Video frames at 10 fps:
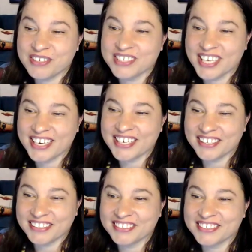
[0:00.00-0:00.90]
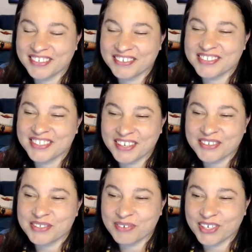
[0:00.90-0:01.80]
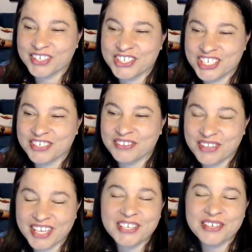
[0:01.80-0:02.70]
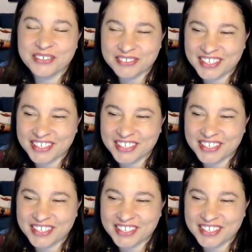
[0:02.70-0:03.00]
Danielle. That was a very chill. Thank you.